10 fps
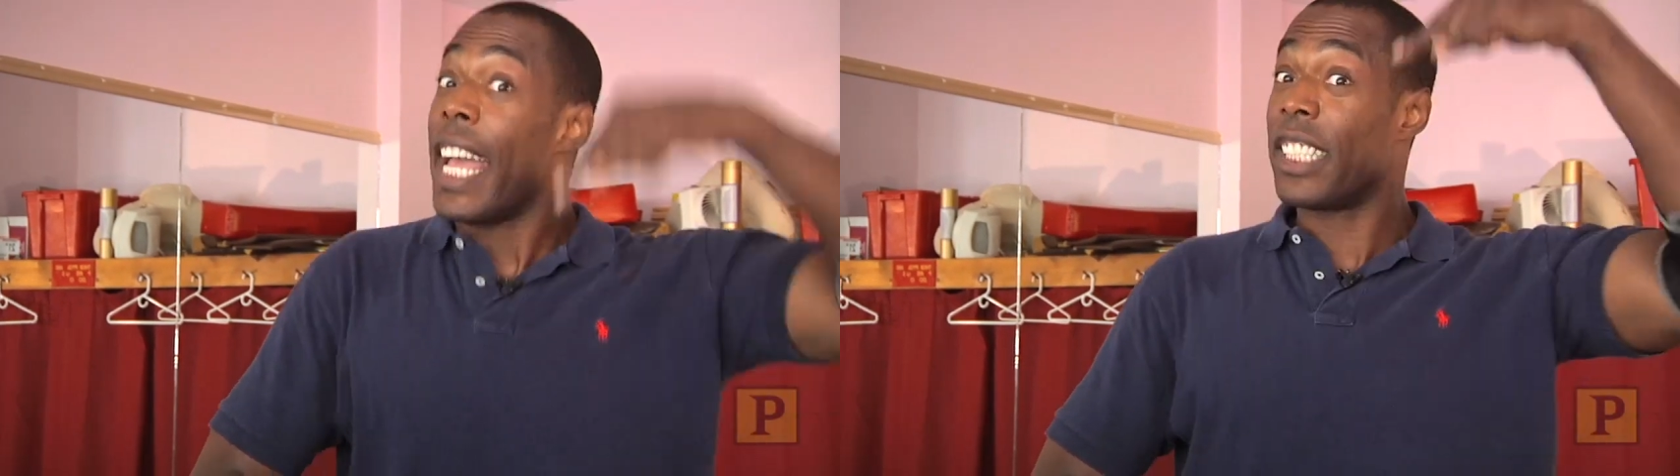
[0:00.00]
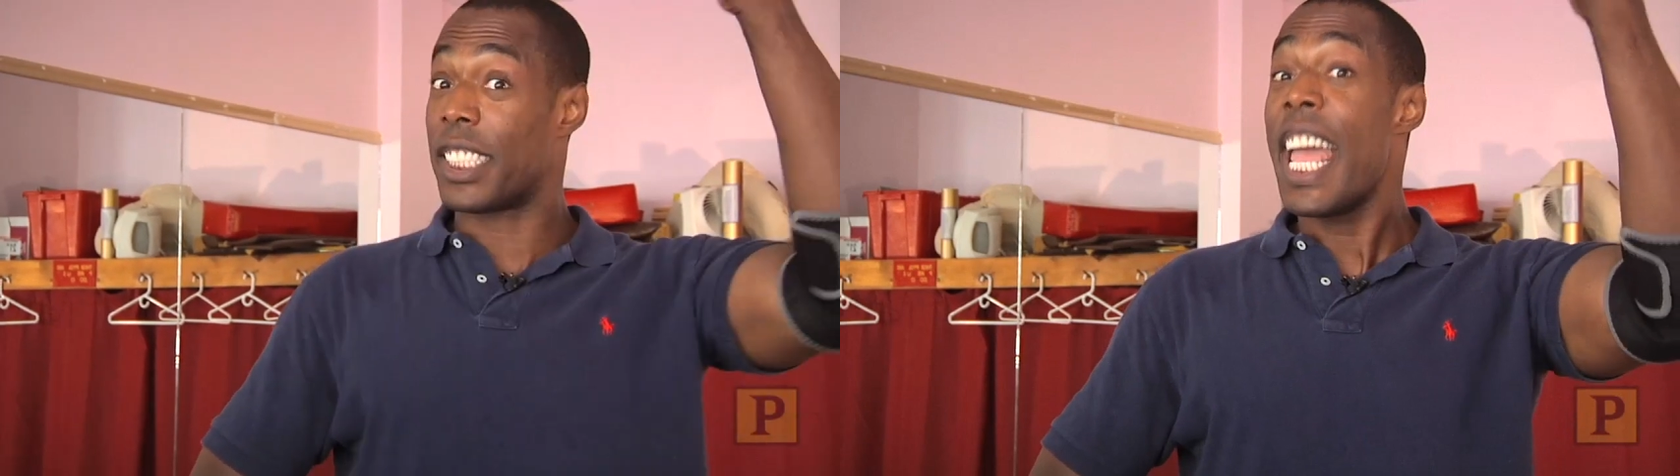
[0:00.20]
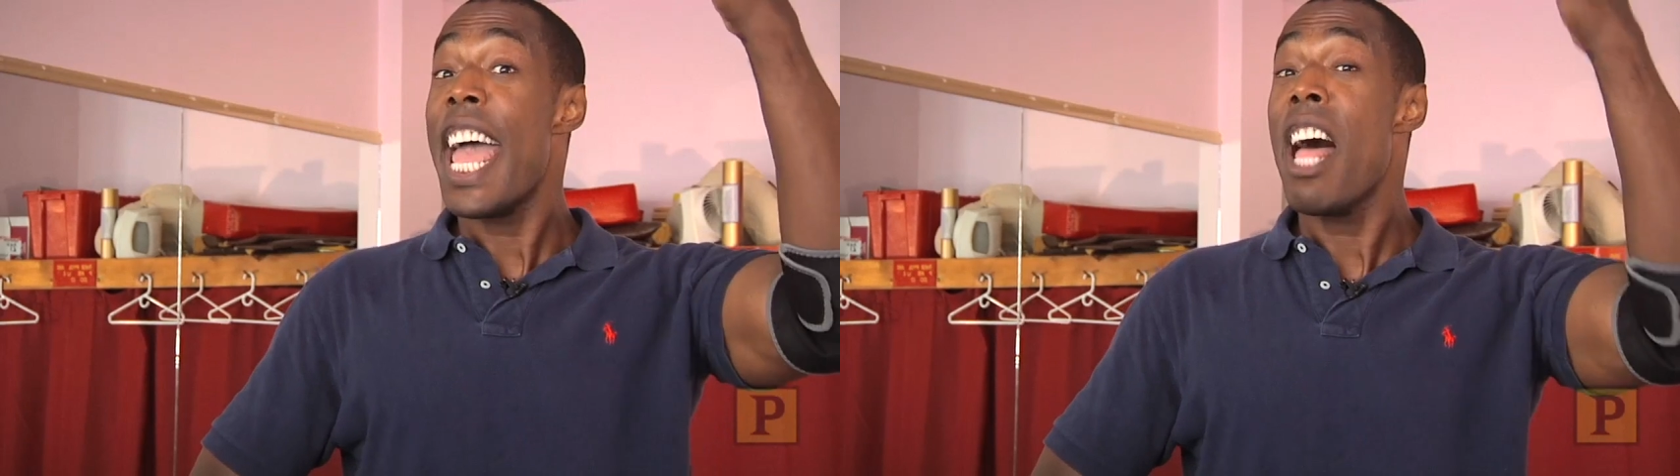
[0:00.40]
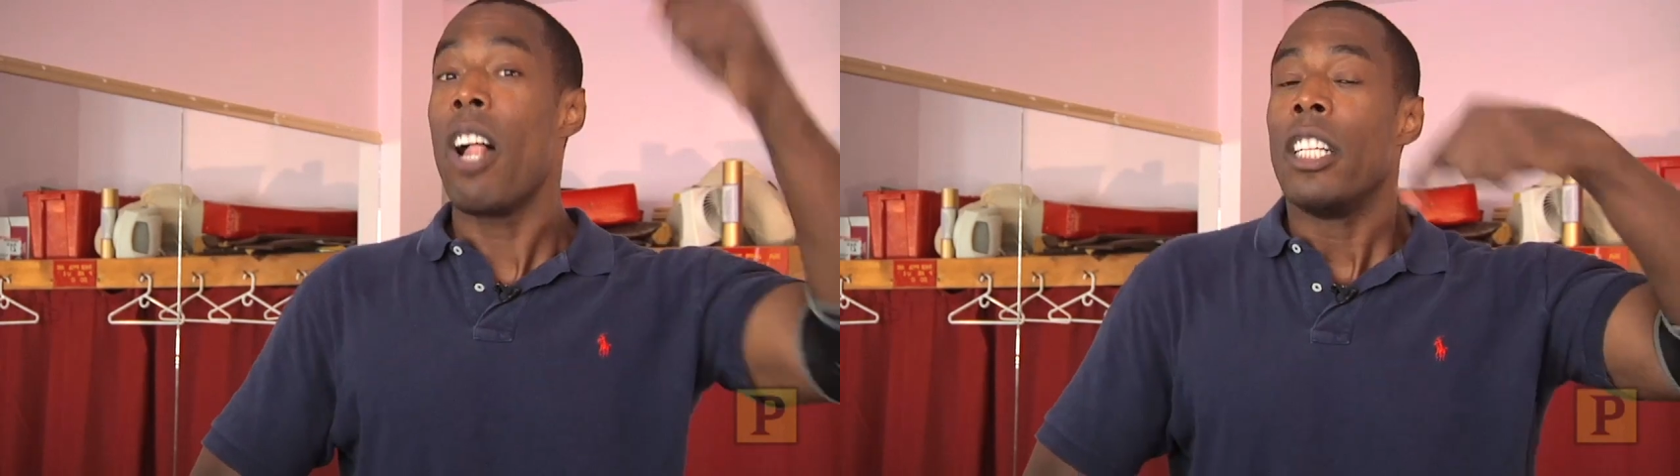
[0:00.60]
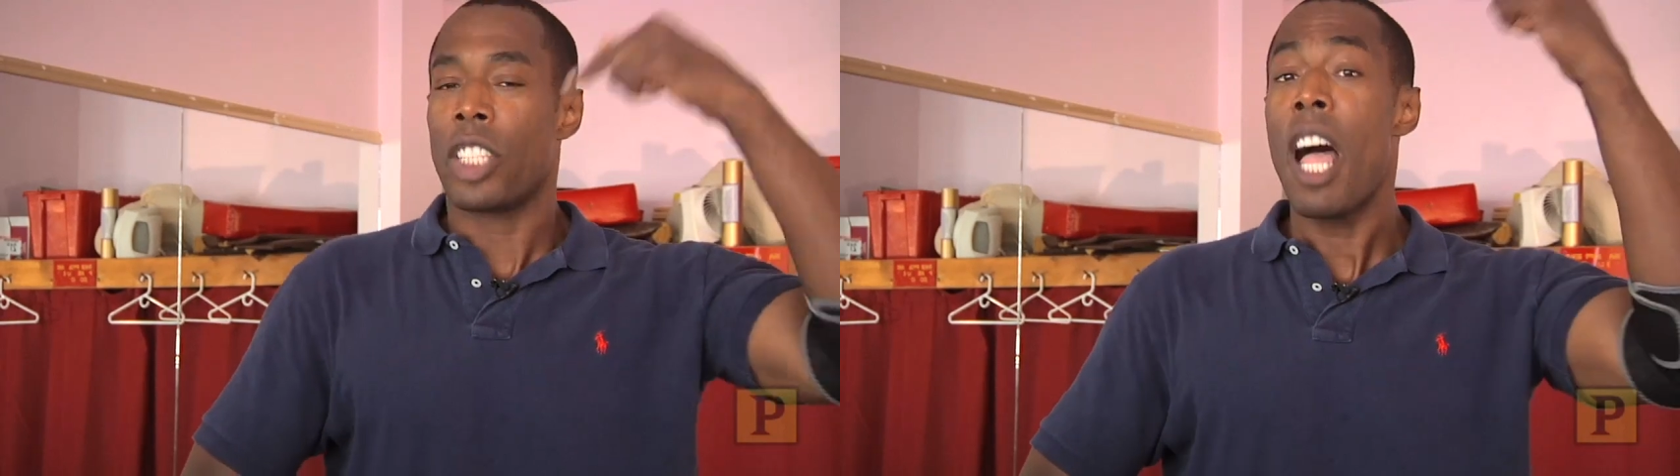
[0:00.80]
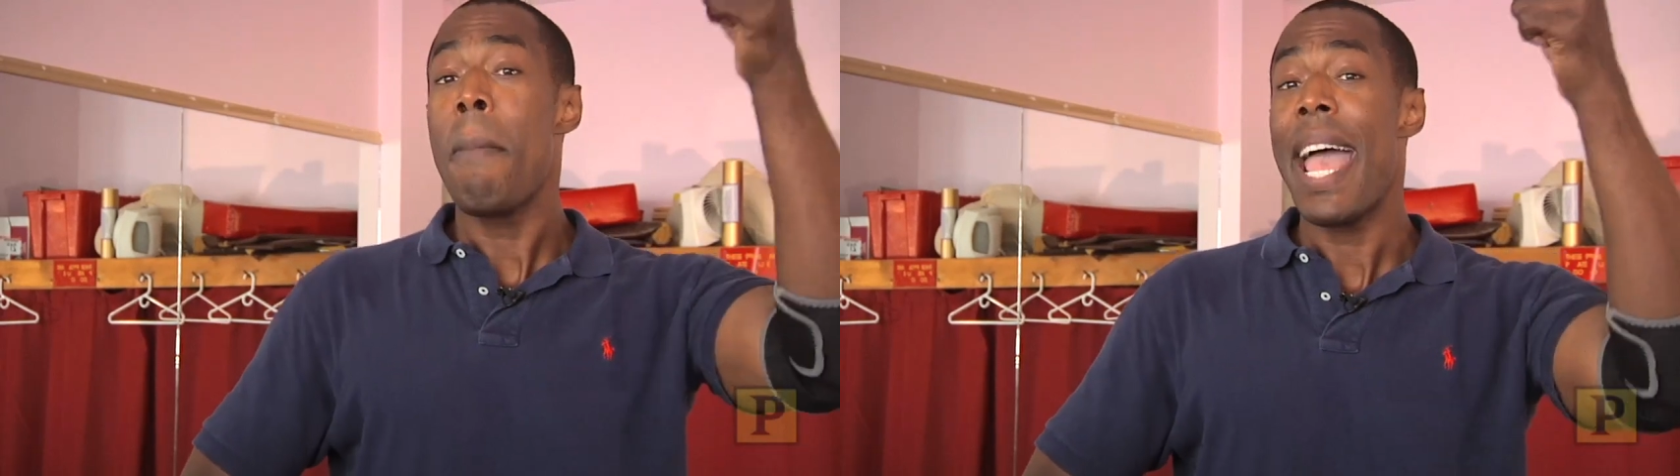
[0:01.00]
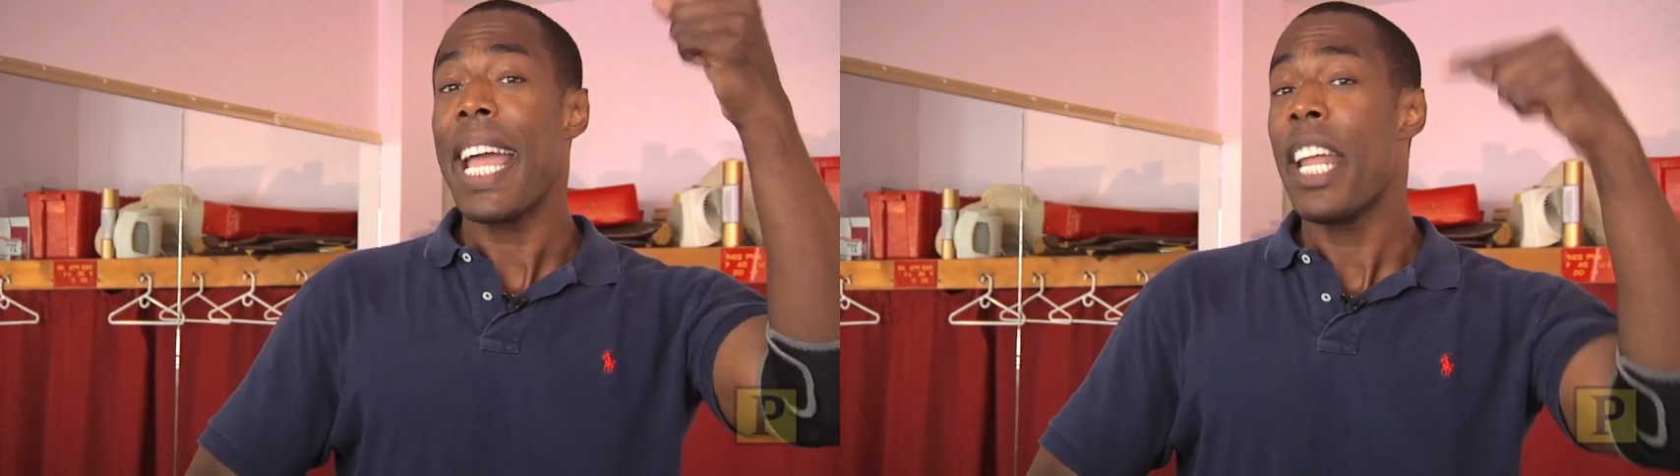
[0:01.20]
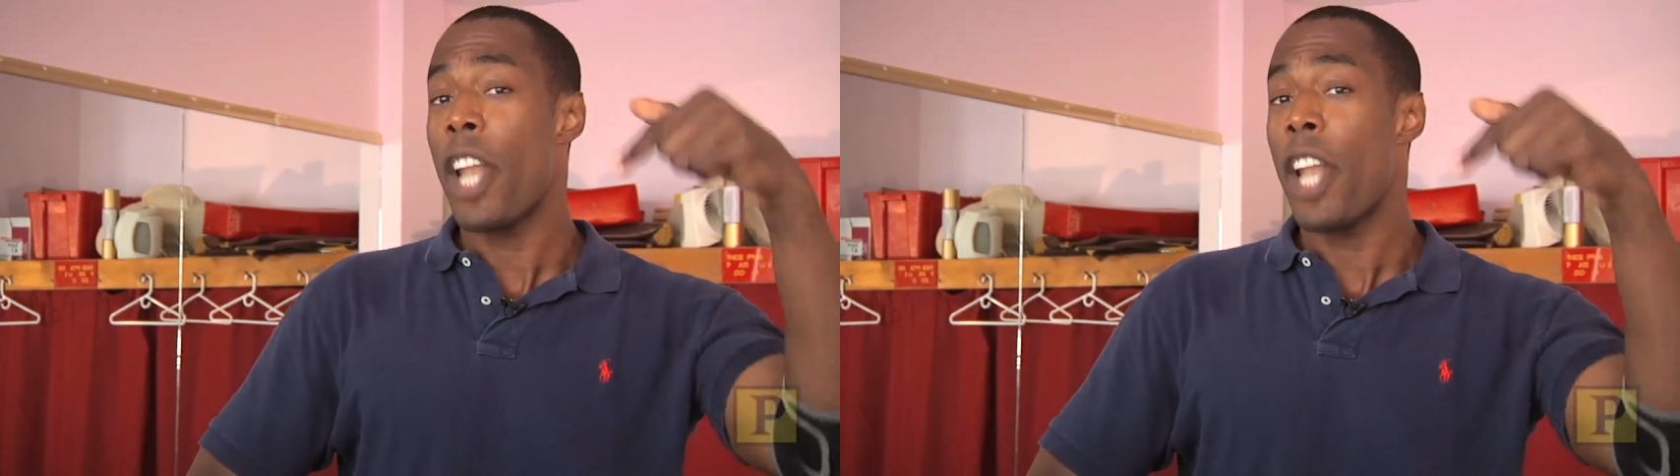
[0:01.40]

it still don't make it